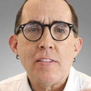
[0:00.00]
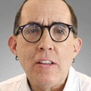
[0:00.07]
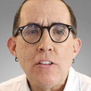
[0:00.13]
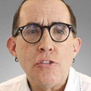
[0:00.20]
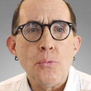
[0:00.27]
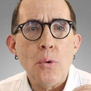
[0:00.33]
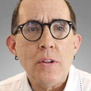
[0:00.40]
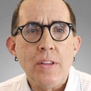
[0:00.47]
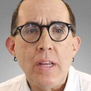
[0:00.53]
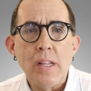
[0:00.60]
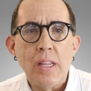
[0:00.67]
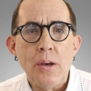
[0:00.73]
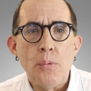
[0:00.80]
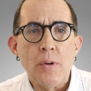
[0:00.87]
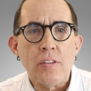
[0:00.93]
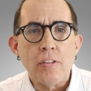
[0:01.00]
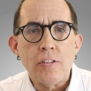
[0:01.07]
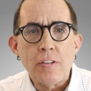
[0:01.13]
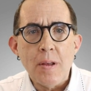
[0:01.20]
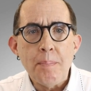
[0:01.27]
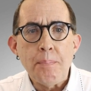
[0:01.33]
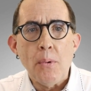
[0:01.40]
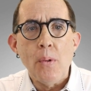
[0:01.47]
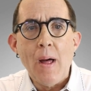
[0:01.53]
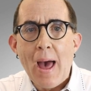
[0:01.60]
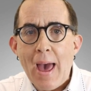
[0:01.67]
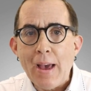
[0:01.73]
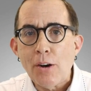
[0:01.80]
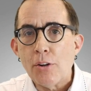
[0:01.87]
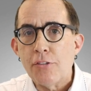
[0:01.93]
since we're dealing with simple
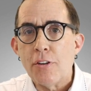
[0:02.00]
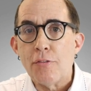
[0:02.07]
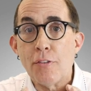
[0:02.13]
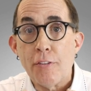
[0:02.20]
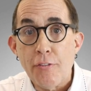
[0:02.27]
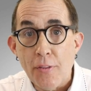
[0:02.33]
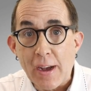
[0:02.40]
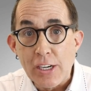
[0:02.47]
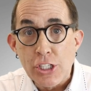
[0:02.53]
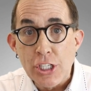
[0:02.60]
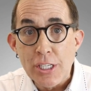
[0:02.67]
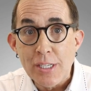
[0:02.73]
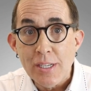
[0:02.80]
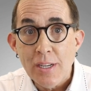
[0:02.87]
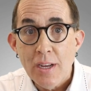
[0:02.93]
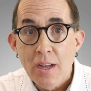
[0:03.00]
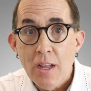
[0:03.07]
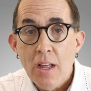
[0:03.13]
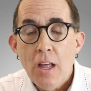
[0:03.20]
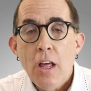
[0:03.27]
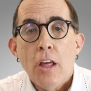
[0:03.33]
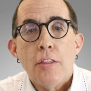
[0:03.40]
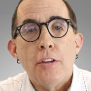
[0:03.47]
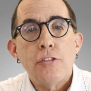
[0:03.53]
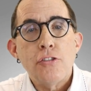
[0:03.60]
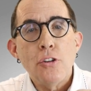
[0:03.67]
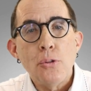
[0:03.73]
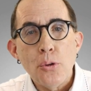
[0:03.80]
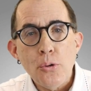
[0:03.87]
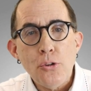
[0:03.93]
angles of reflection, the
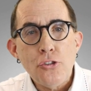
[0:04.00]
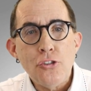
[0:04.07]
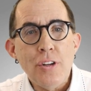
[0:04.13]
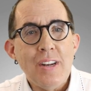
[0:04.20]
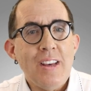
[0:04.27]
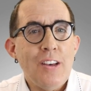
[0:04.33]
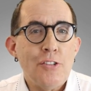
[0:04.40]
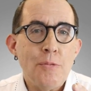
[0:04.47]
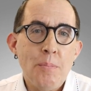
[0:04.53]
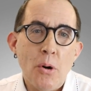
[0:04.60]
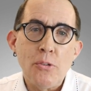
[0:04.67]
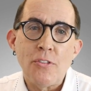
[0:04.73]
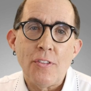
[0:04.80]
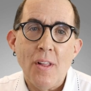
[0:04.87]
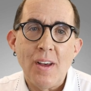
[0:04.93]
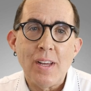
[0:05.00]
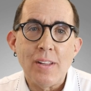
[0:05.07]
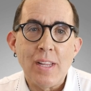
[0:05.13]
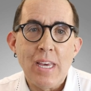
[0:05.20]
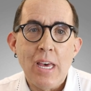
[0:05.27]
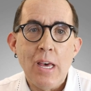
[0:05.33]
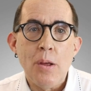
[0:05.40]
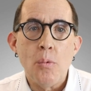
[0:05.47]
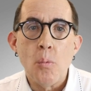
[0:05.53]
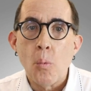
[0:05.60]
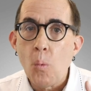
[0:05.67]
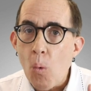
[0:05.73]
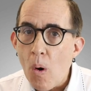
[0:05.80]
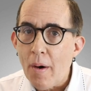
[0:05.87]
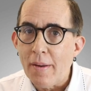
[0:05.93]
solution is most likely in
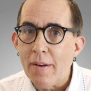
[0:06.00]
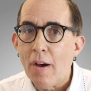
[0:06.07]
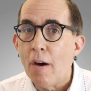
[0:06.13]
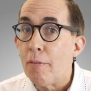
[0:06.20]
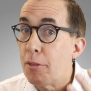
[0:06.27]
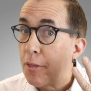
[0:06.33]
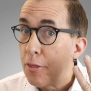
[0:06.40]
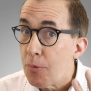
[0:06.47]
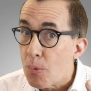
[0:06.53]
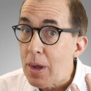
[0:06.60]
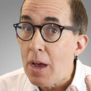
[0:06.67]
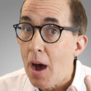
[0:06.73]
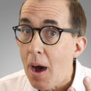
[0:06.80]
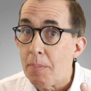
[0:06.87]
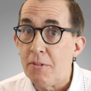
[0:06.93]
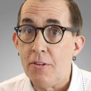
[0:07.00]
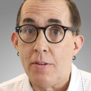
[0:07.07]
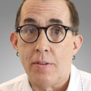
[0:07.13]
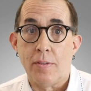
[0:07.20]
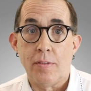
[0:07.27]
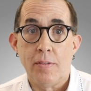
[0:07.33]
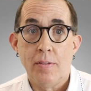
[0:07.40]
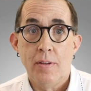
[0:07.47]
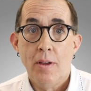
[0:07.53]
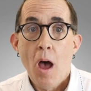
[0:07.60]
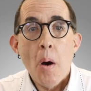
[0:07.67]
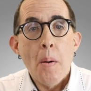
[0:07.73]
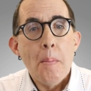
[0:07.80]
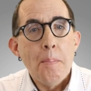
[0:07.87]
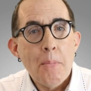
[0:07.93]
one of three options.
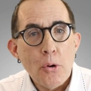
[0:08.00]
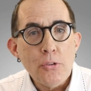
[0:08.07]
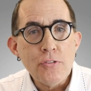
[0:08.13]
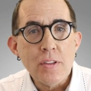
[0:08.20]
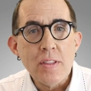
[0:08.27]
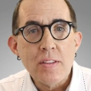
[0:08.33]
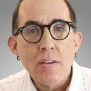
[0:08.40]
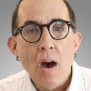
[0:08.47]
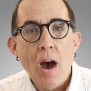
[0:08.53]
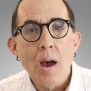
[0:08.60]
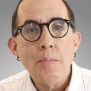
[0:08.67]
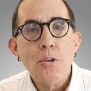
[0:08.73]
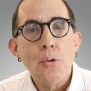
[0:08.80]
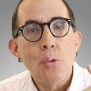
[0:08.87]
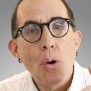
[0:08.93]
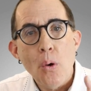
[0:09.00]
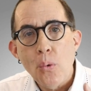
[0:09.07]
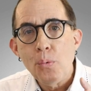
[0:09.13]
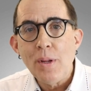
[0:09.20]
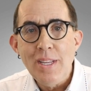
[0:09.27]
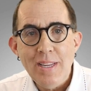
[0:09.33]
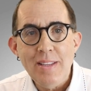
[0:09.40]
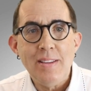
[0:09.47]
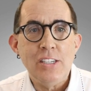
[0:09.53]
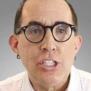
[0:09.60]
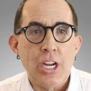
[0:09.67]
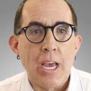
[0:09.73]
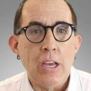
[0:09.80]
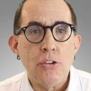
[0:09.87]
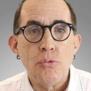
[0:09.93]
Most of the time, you'll only need to
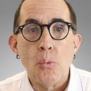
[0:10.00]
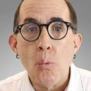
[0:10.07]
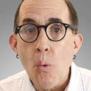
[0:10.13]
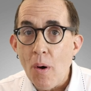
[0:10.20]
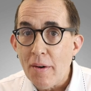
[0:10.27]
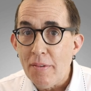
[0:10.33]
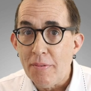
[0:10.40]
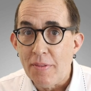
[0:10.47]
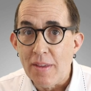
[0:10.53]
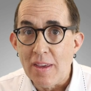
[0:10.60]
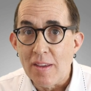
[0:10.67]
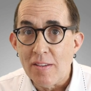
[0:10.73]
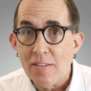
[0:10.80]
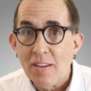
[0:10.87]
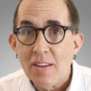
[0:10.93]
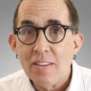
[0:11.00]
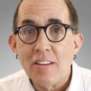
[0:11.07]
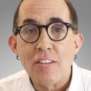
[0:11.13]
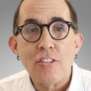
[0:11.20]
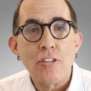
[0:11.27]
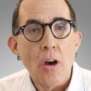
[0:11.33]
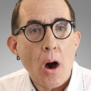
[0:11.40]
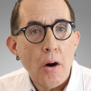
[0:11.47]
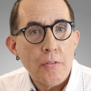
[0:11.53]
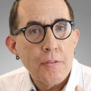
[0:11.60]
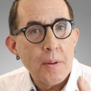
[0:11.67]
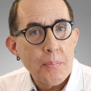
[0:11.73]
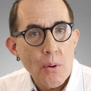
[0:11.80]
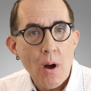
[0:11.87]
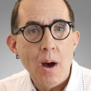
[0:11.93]
change one of these to solve
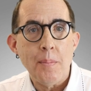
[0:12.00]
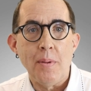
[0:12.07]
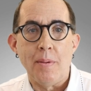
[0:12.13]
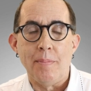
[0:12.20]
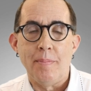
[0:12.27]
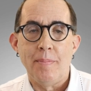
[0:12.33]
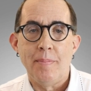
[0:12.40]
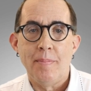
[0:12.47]
the problem,